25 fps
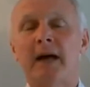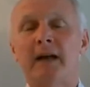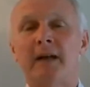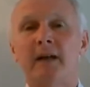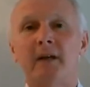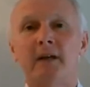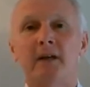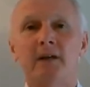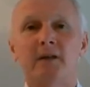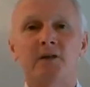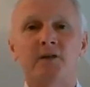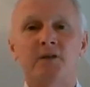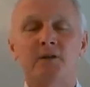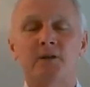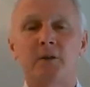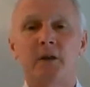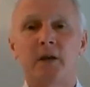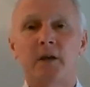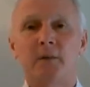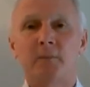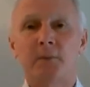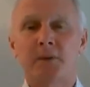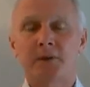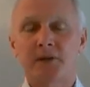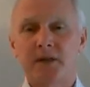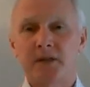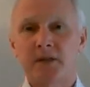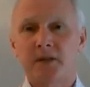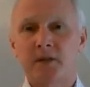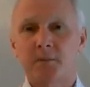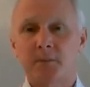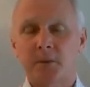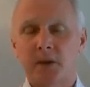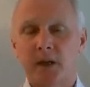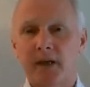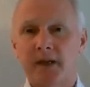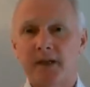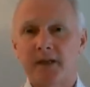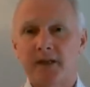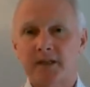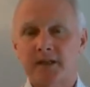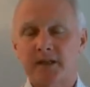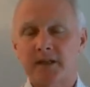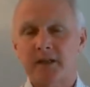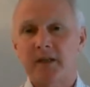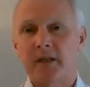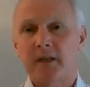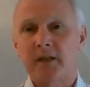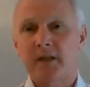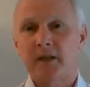bankers put into
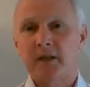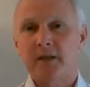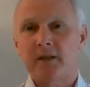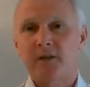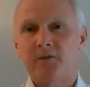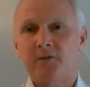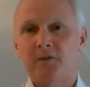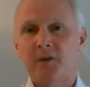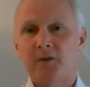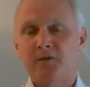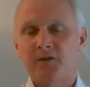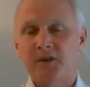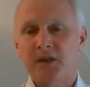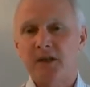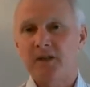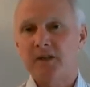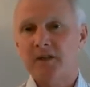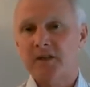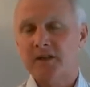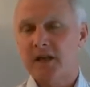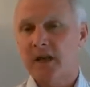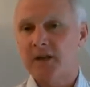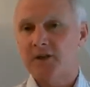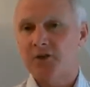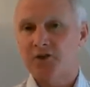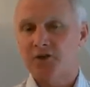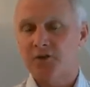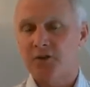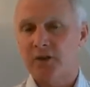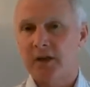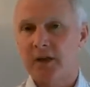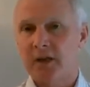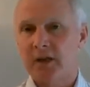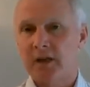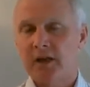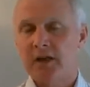place in the 15th century.